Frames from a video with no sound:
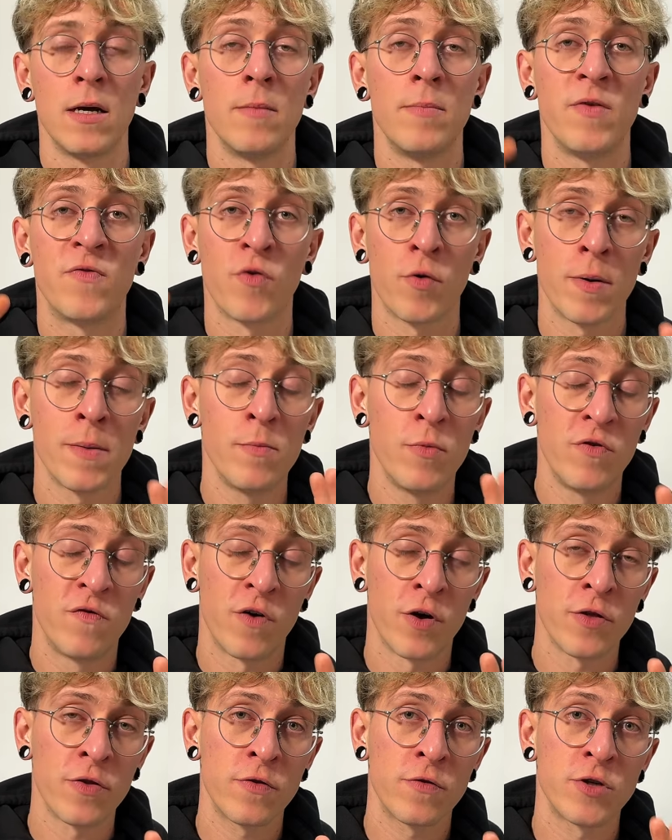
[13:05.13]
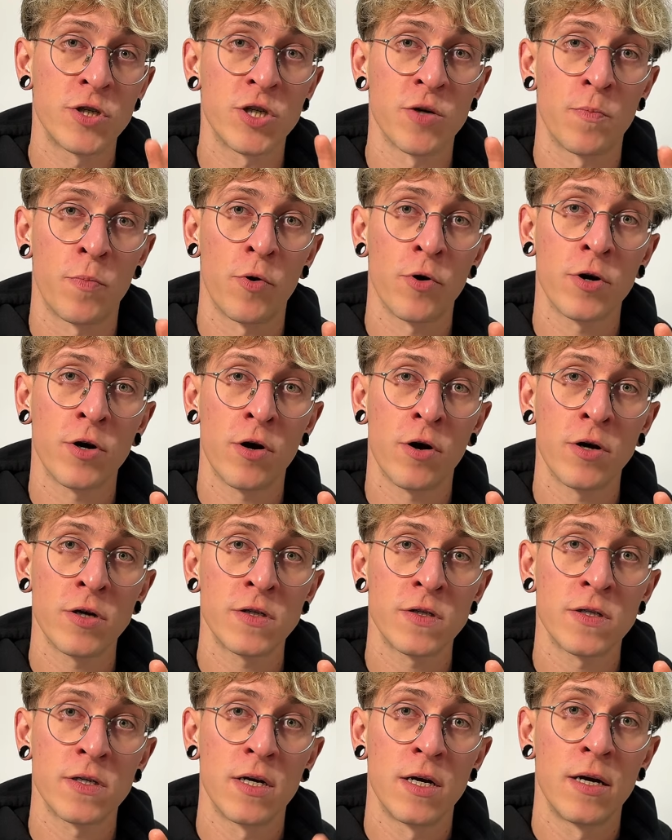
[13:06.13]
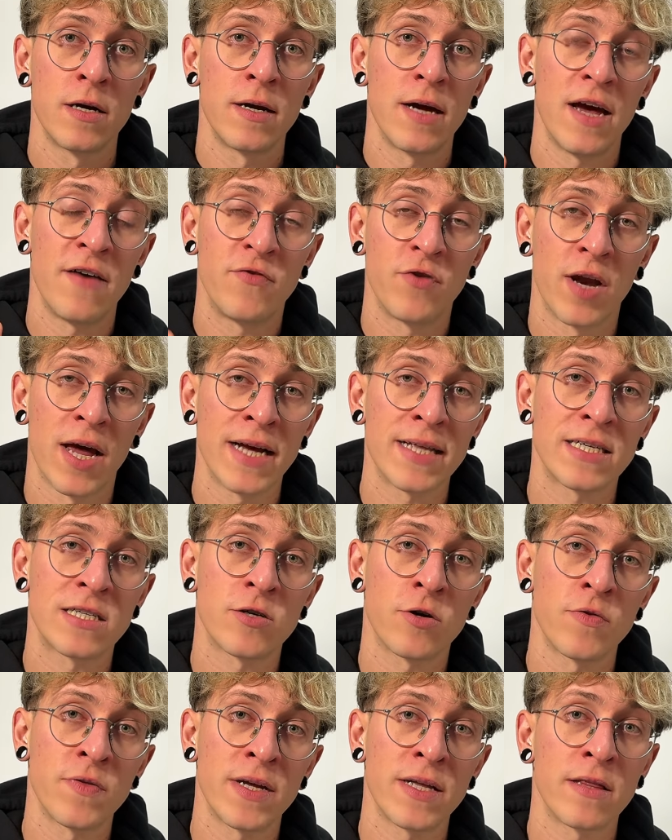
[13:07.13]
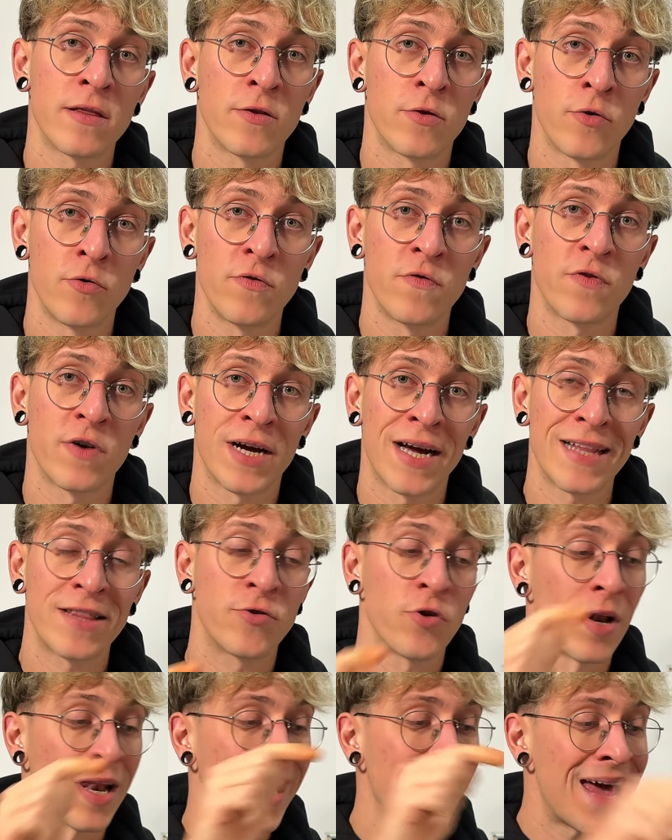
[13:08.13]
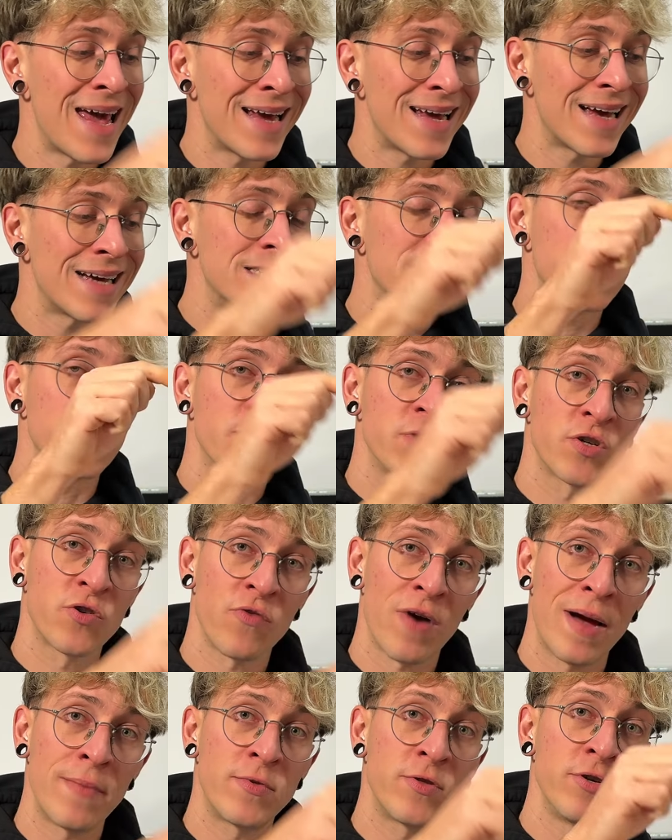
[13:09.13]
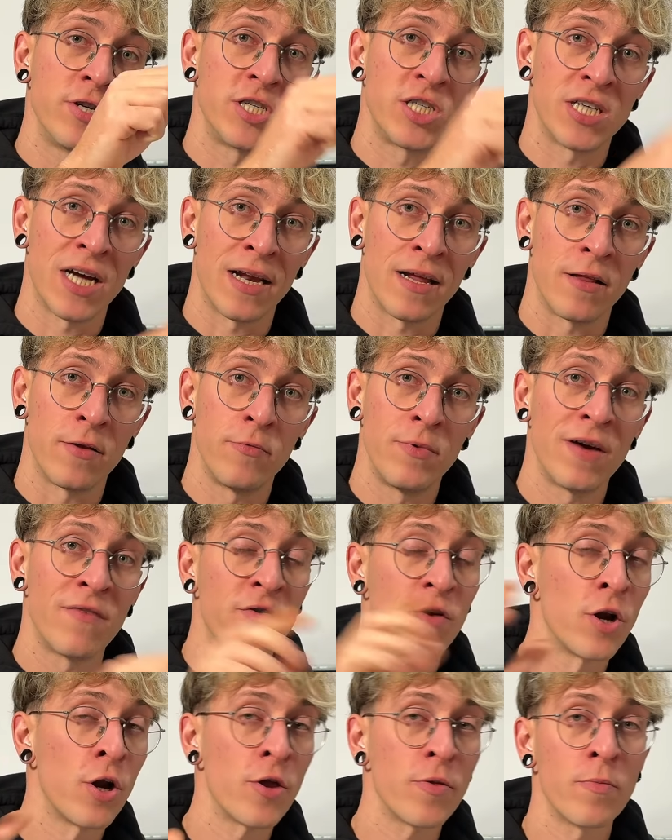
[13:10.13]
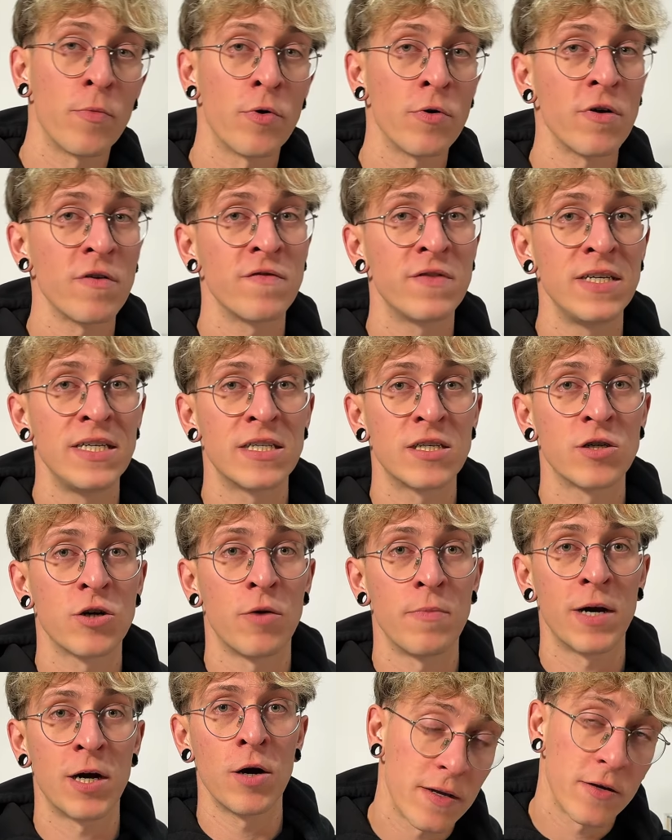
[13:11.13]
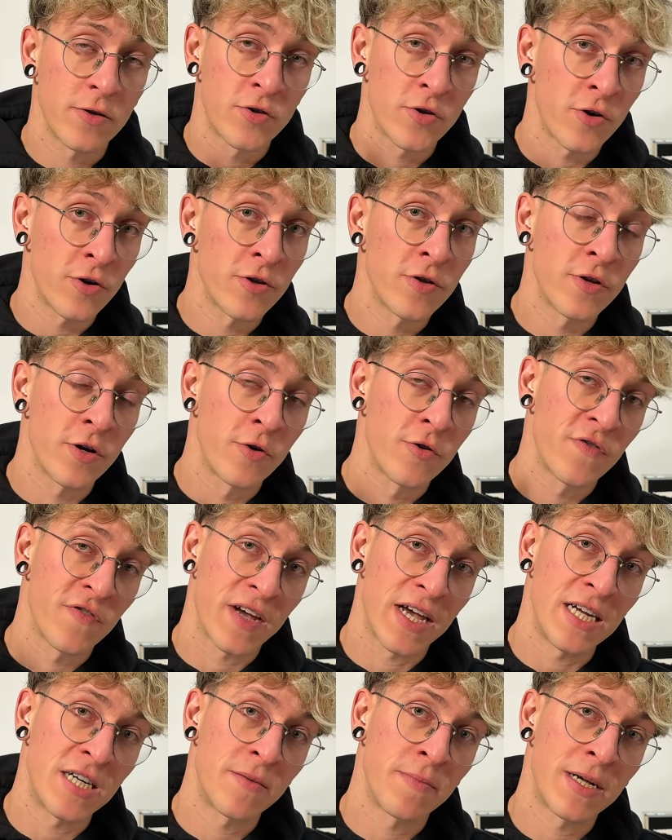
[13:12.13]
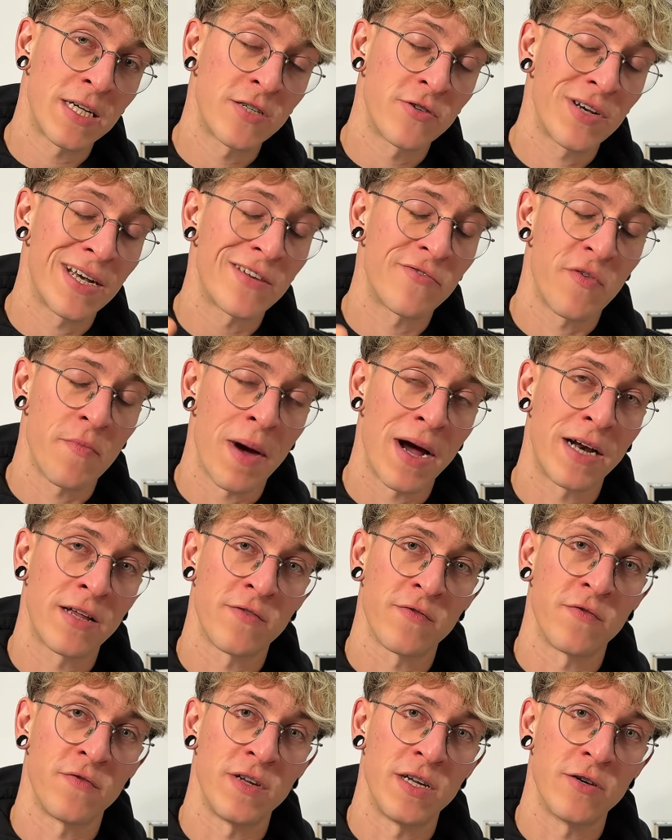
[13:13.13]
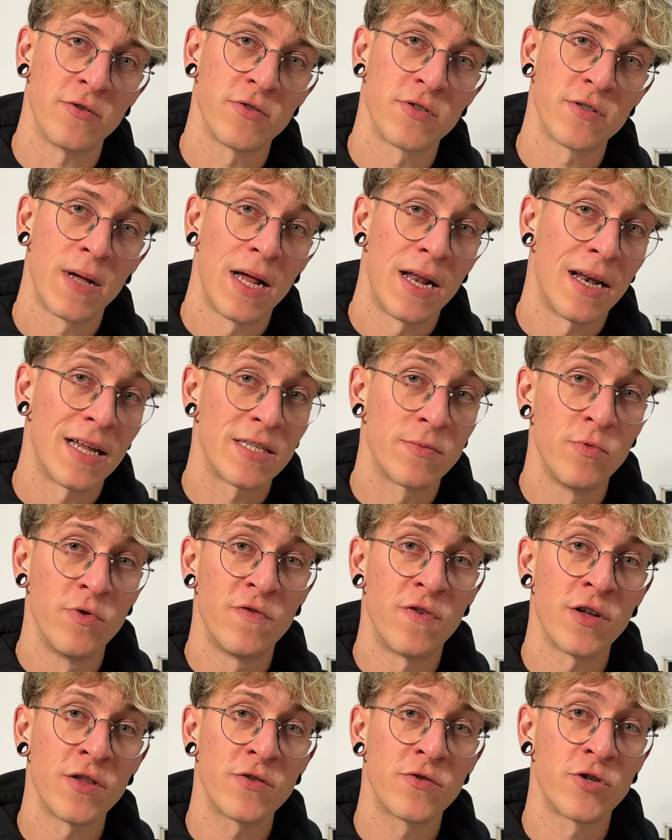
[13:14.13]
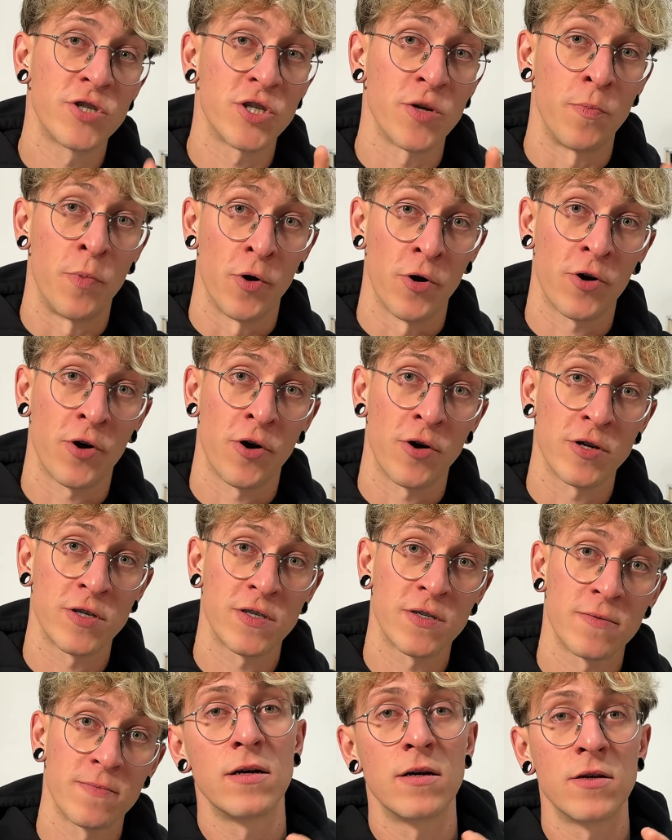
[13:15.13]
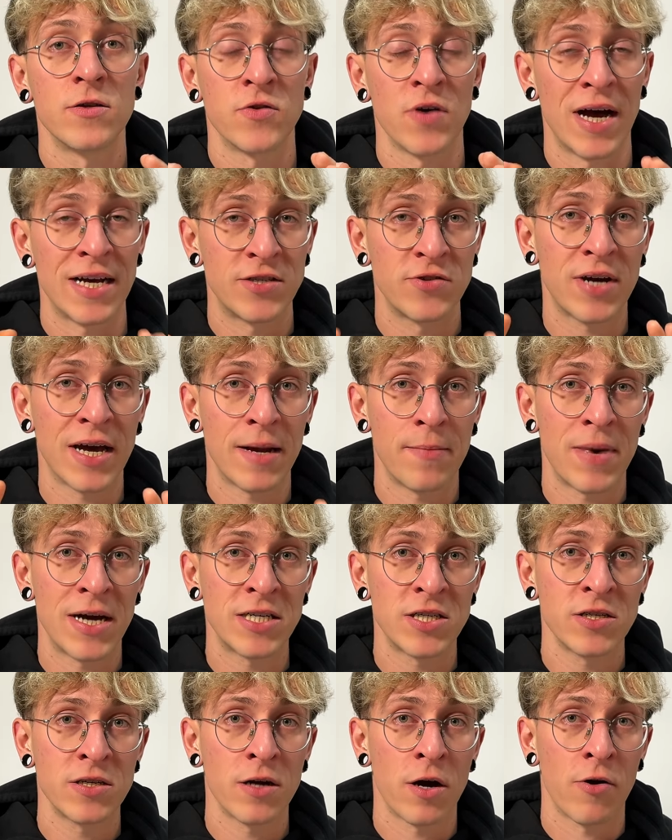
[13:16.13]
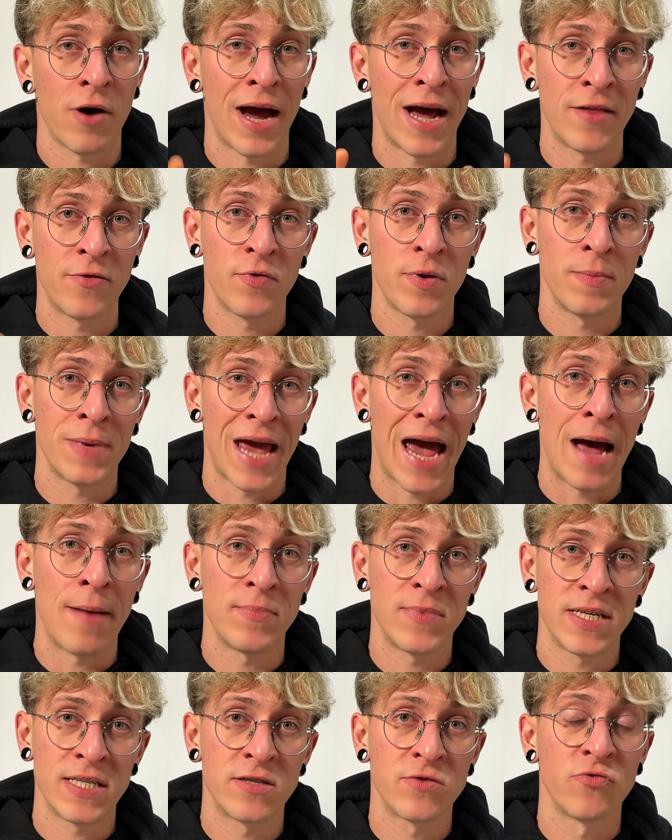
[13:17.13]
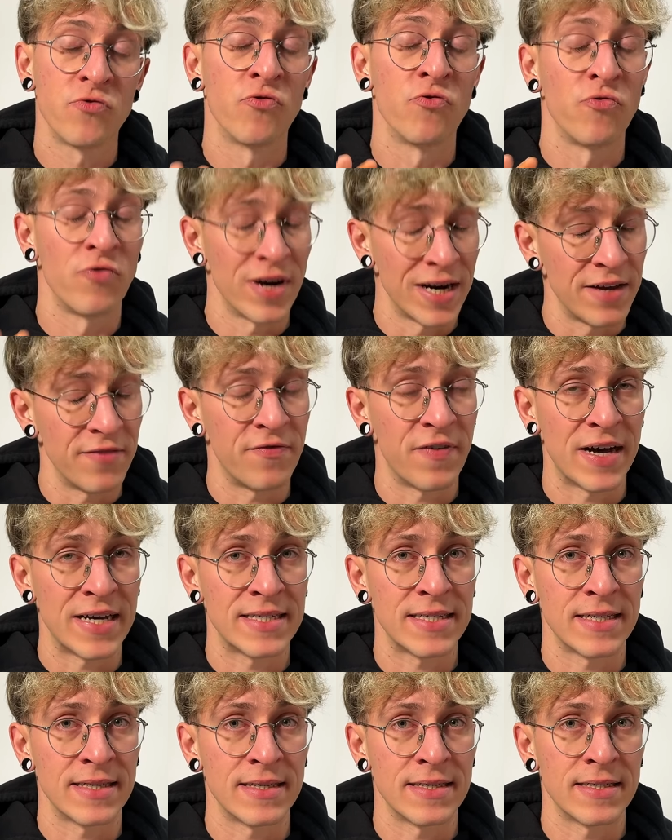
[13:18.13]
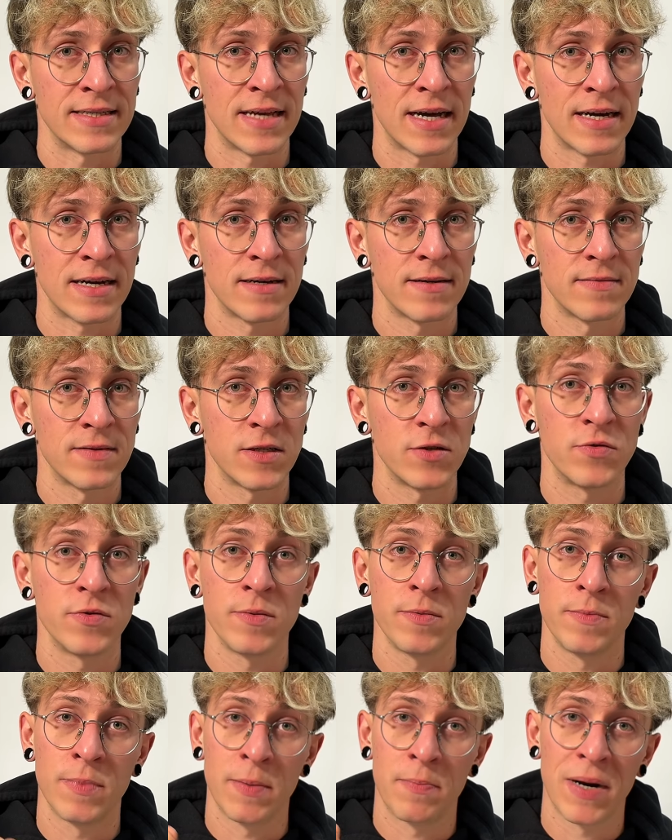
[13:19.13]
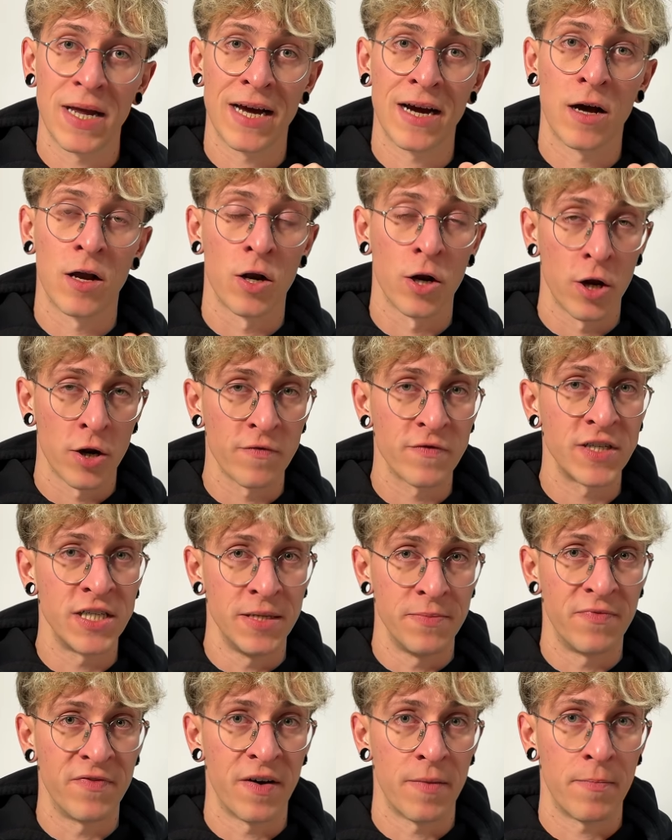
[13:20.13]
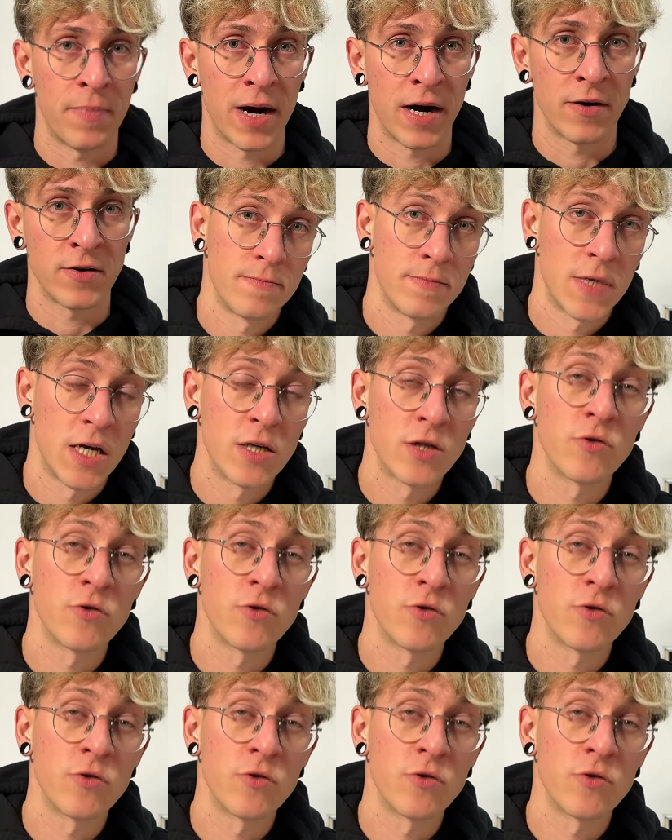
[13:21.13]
Before we move on to the support cards, if you like this content, don't forget to like and subscribe to the channel. We have a lot more of these coming up. Turn on the notification bell so you get reminded of the videos. Let's move on to the support cards. As you can imagine, our hand will be emptied really fast in this deck, since we'll be playing a lot of cheap vampires.